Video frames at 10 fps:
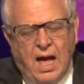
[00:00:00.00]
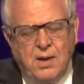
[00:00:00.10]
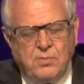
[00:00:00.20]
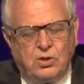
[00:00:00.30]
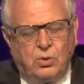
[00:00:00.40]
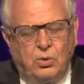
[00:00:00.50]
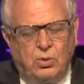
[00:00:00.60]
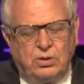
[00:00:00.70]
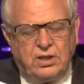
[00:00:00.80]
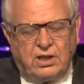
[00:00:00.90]
I'm
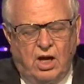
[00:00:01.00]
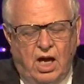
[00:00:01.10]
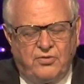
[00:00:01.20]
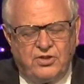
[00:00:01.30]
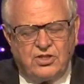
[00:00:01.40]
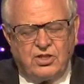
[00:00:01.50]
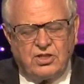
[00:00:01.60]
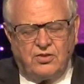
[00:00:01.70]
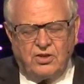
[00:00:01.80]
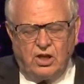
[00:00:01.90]
told that
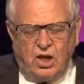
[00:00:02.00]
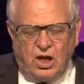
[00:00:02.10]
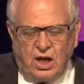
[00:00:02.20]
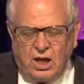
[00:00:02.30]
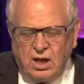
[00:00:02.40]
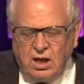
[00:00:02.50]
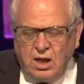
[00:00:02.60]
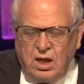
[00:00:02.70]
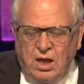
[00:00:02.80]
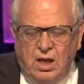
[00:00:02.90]
officers of the law,
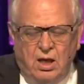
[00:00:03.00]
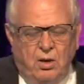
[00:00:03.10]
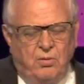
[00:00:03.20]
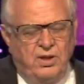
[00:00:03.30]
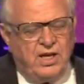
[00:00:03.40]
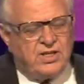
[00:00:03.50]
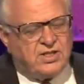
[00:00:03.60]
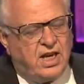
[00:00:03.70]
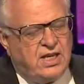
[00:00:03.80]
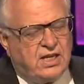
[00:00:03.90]
when they
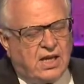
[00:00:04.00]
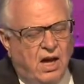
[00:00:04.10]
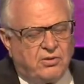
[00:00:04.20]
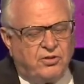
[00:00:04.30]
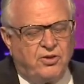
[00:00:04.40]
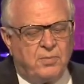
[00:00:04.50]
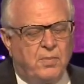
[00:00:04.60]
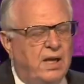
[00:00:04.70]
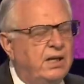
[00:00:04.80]
study counterfeit